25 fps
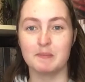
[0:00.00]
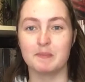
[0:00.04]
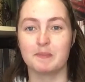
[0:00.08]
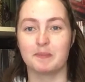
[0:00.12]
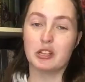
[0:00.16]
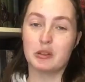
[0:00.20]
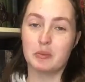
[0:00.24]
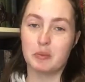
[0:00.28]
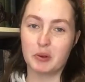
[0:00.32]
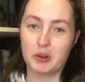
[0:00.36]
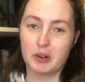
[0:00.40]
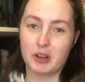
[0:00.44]

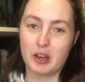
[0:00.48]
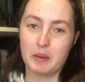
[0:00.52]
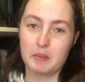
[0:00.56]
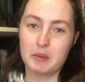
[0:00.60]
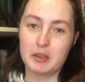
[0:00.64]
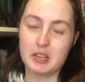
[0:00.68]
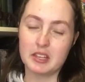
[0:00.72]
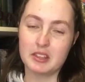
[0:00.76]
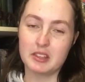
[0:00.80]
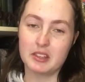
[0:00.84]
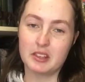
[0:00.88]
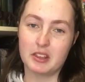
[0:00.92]
The book
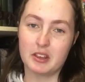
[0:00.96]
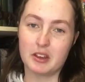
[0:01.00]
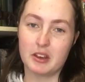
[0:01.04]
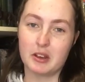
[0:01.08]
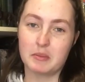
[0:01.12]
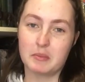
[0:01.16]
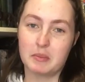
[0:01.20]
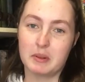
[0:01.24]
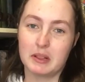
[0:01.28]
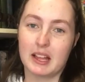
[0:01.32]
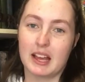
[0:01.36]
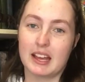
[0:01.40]
coming in
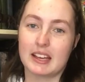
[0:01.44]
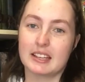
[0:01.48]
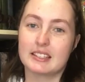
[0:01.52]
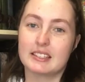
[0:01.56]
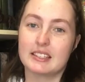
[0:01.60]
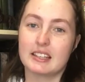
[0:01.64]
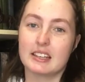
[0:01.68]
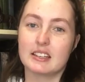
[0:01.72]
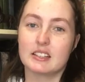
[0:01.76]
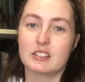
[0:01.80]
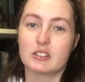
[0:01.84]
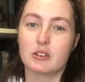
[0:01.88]
third place
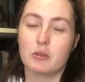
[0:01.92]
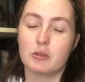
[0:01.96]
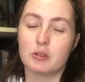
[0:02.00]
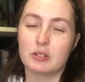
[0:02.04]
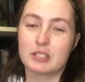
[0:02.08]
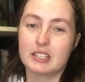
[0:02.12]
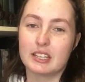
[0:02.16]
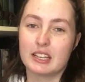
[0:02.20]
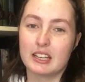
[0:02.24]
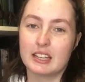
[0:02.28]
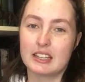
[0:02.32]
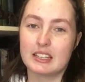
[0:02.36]
is
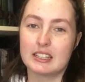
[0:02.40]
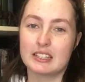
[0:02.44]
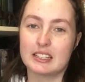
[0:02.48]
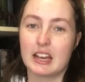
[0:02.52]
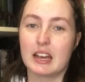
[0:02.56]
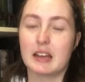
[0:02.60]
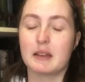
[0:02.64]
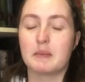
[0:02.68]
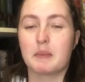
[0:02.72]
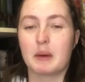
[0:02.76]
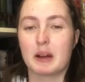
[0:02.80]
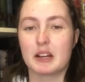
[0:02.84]
Altogether
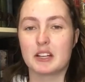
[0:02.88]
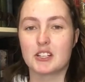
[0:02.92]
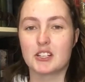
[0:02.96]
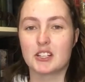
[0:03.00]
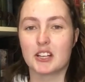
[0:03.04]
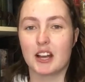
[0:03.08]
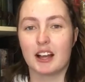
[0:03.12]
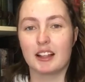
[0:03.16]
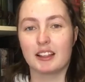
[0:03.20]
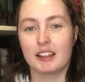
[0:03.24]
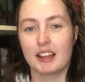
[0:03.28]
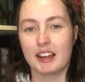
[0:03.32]
Dead by
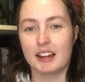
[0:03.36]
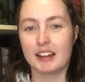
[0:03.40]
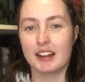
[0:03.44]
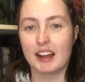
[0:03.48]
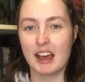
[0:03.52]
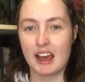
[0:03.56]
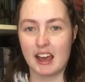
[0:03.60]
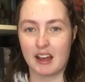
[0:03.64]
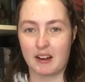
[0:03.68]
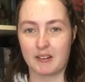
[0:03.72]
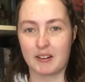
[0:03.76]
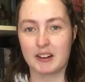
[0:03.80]
Charlaine
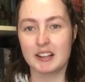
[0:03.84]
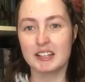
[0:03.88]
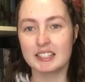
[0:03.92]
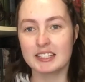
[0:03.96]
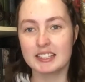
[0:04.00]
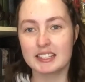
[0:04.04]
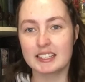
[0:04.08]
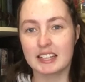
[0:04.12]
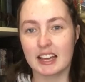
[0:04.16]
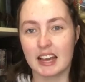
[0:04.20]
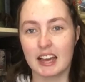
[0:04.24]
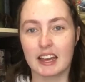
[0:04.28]
Harris,